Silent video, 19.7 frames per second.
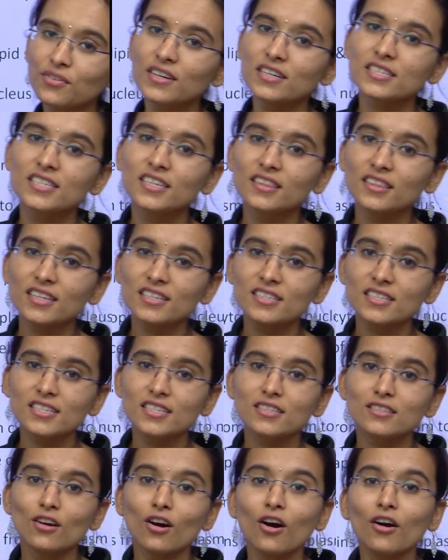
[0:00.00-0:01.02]
synthesis
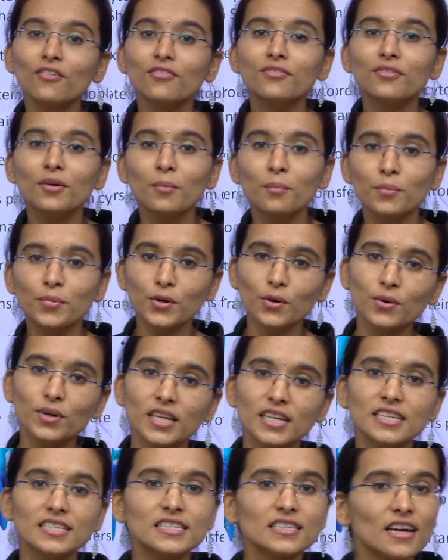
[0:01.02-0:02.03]
of
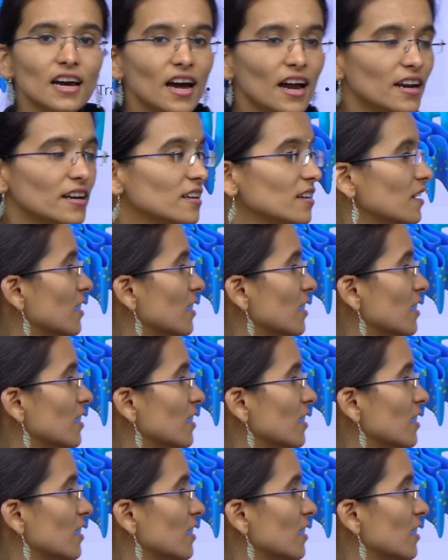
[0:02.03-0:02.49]
proteins and